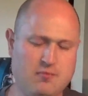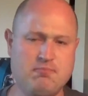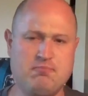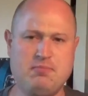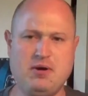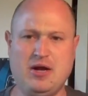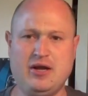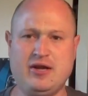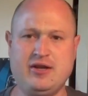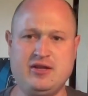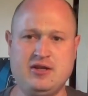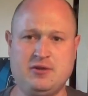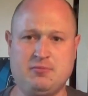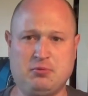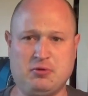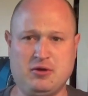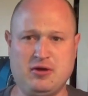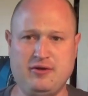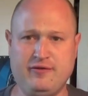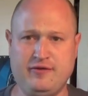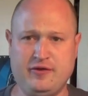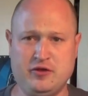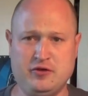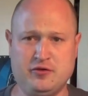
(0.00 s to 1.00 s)
But in the
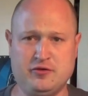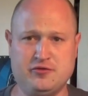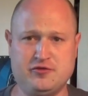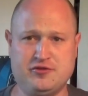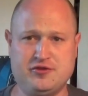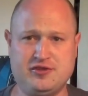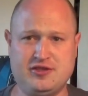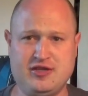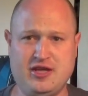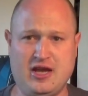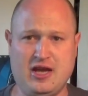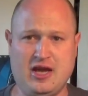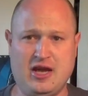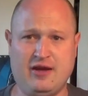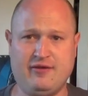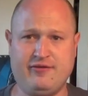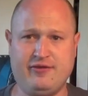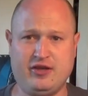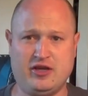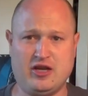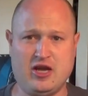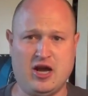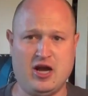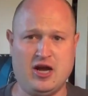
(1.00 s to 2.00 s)
previews, they have
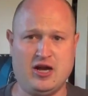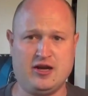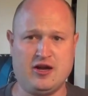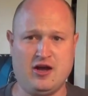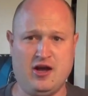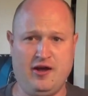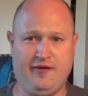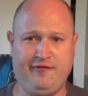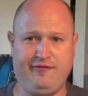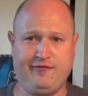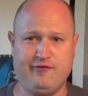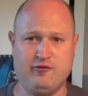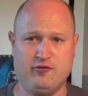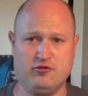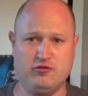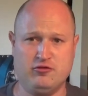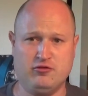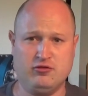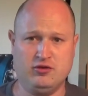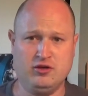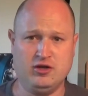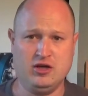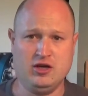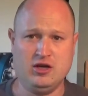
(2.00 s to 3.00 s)
the
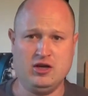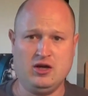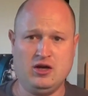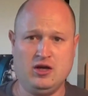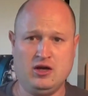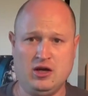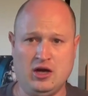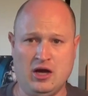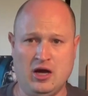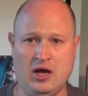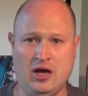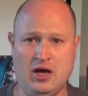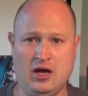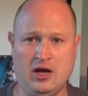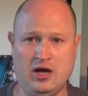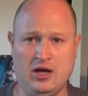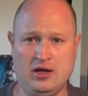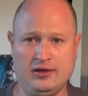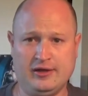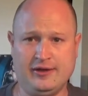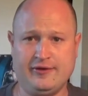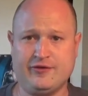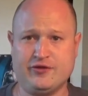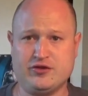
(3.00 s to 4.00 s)
god-awful
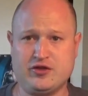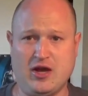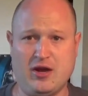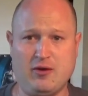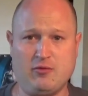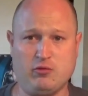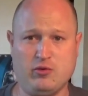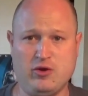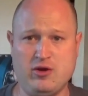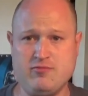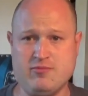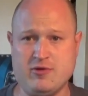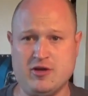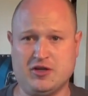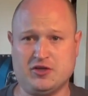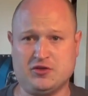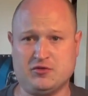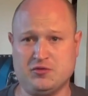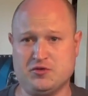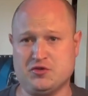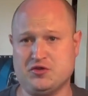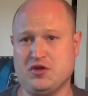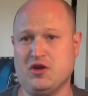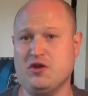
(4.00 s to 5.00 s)
Land of Time
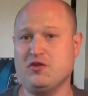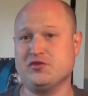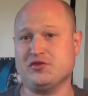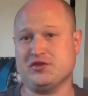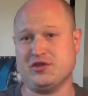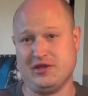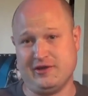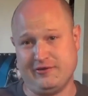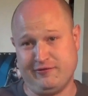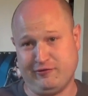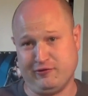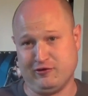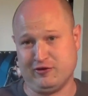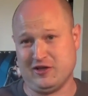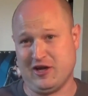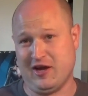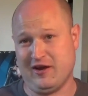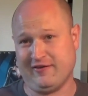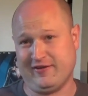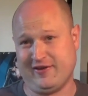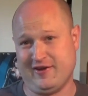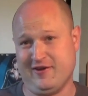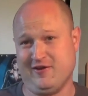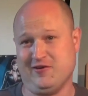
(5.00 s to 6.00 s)
remix, which shows Land of
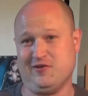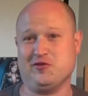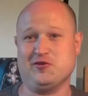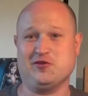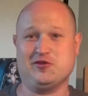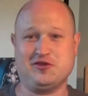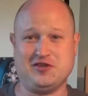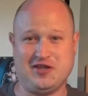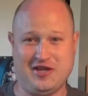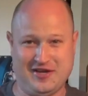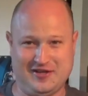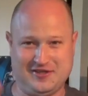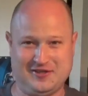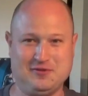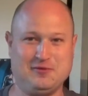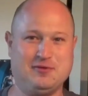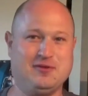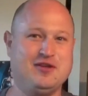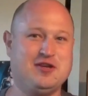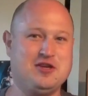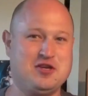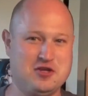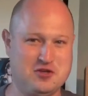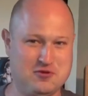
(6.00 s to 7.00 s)
Time characters dancing
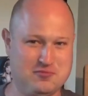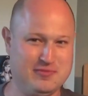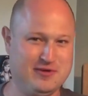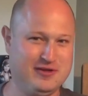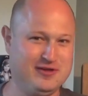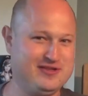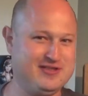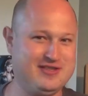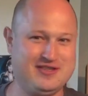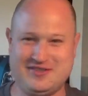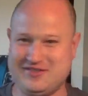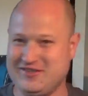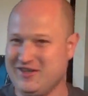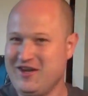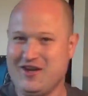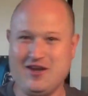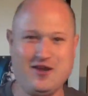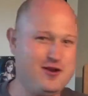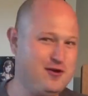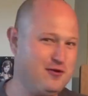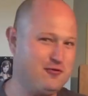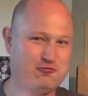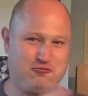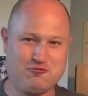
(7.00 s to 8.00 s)
with the humans. It's
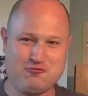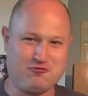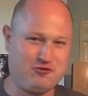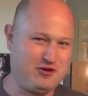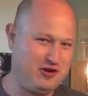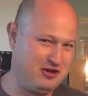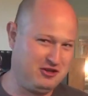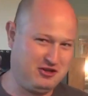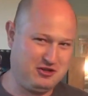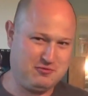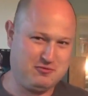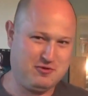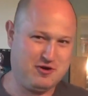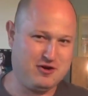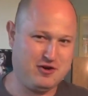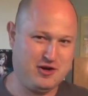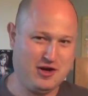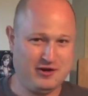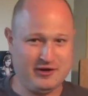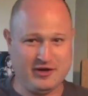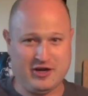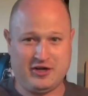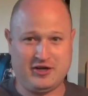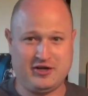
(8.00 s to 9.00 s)
really weird.
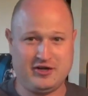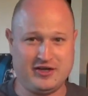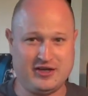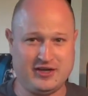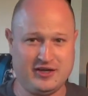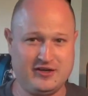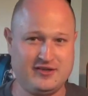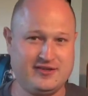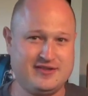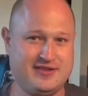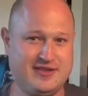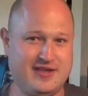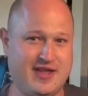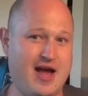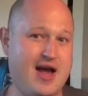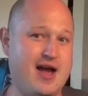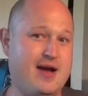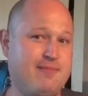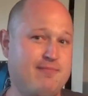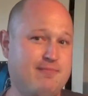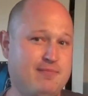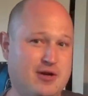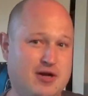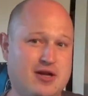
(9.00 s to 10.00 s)
I'm not going to get into
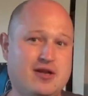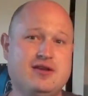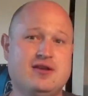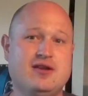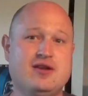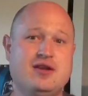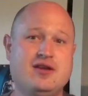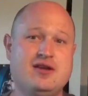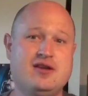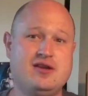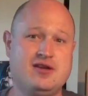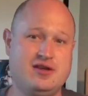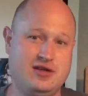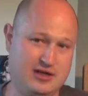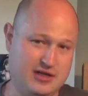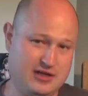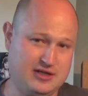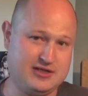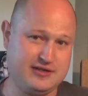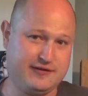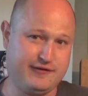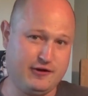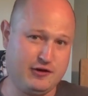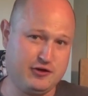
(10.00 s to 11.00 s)
that, but
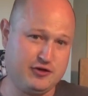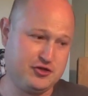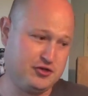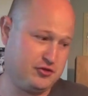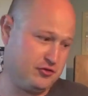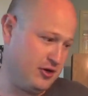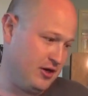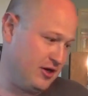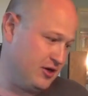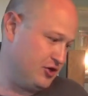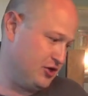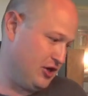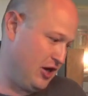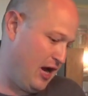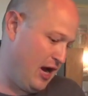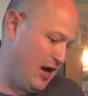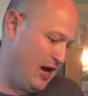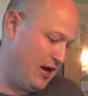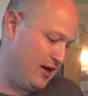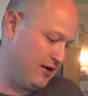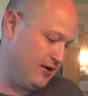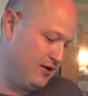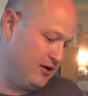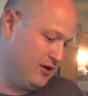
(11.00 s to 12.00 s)
it's a very strange
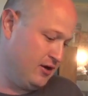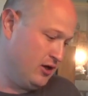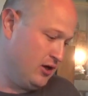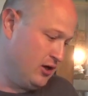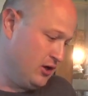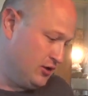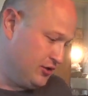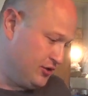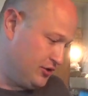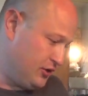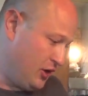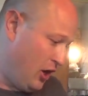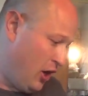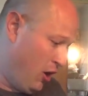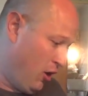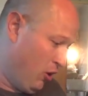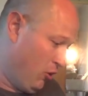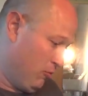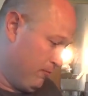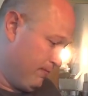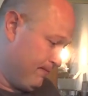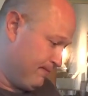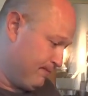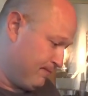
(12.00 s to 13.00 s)
ad.
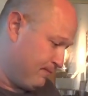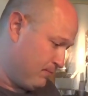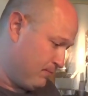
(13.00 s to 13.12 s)
So,